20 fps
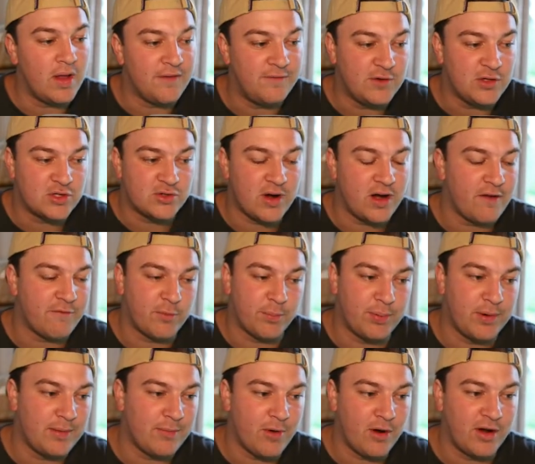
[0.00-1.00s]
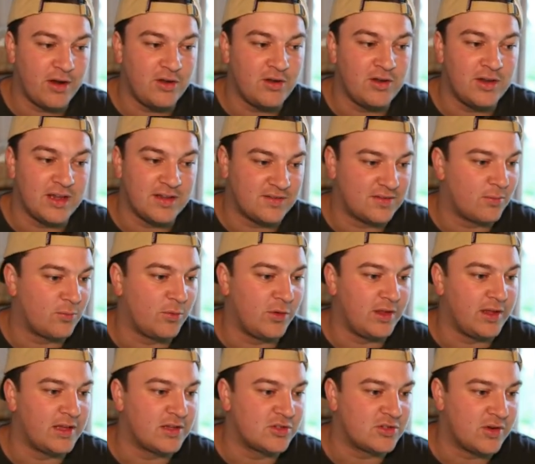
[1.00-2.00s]
trade off a pre-market, you can get some really
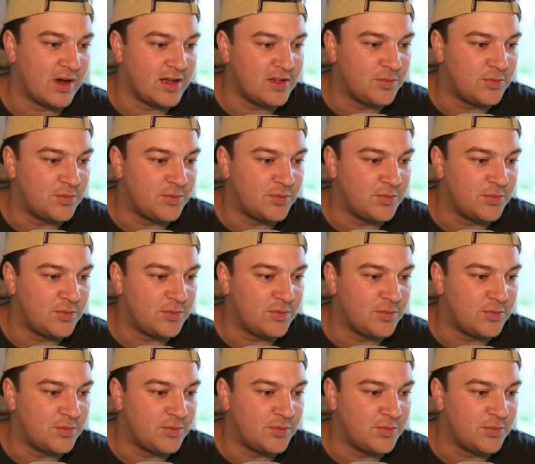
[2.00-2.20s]
good trades.